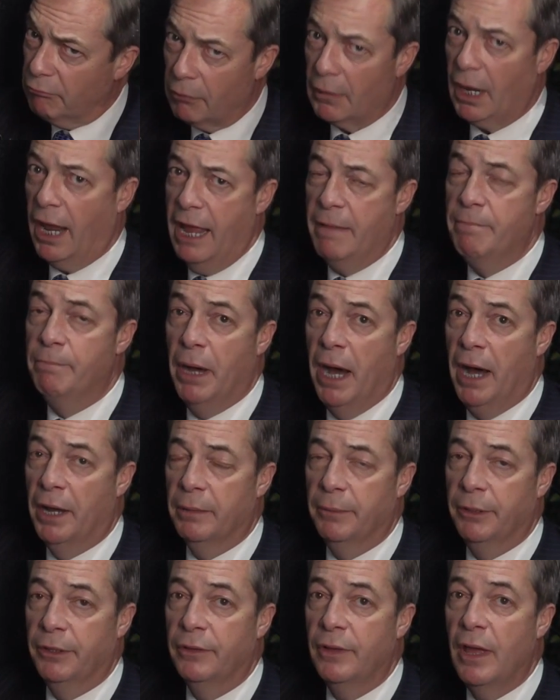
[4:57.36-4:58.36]
in
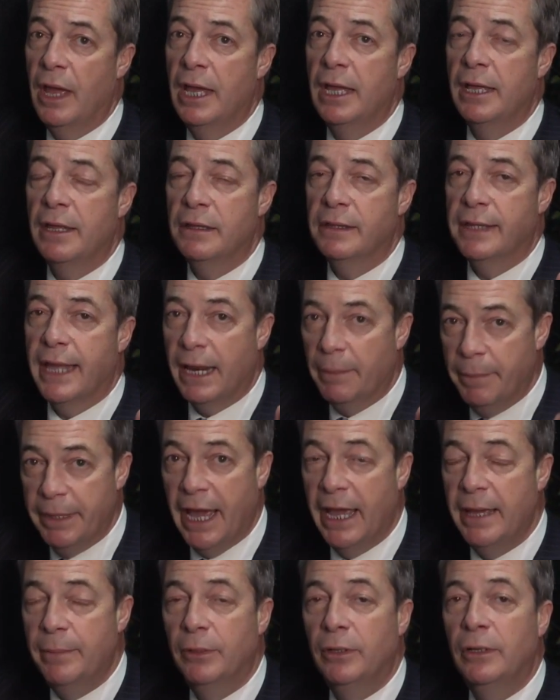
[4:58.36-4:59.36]
Parliament, they'll be
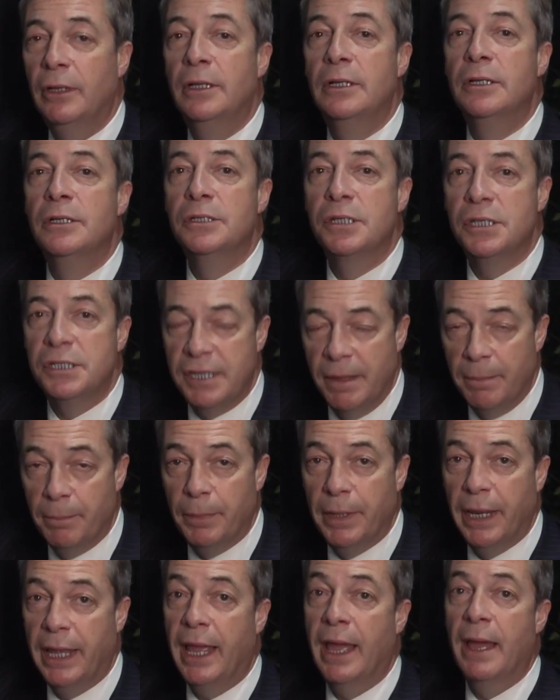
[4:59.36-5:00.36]
able to
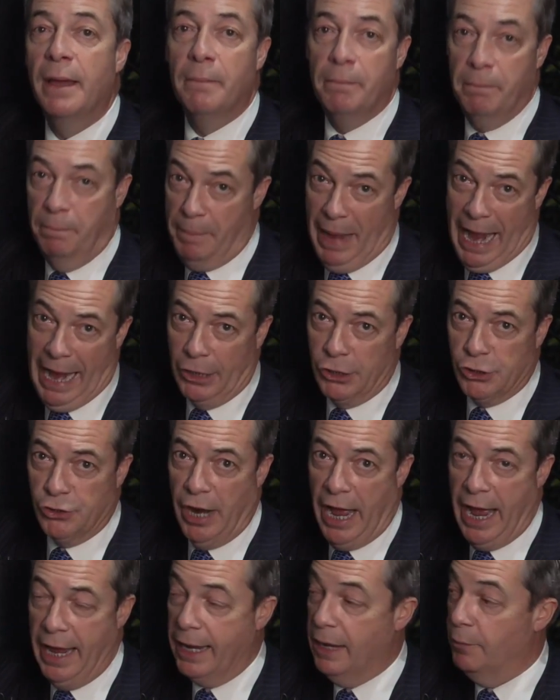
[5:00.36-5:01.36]
simply
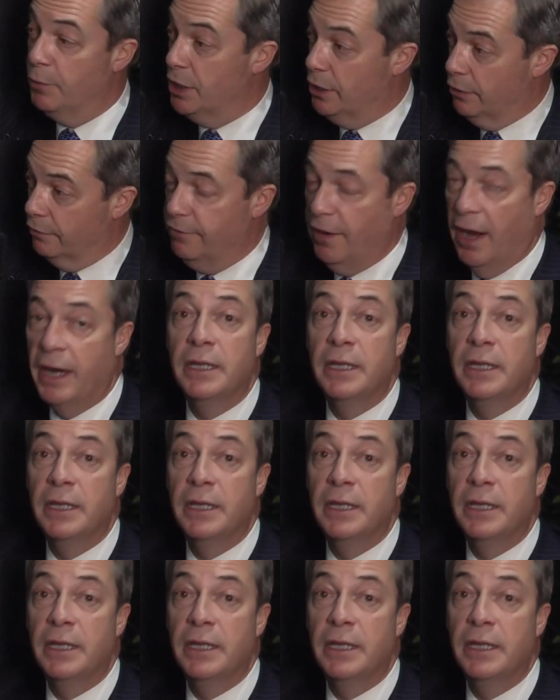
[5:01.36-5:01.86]
backtrack, and we could find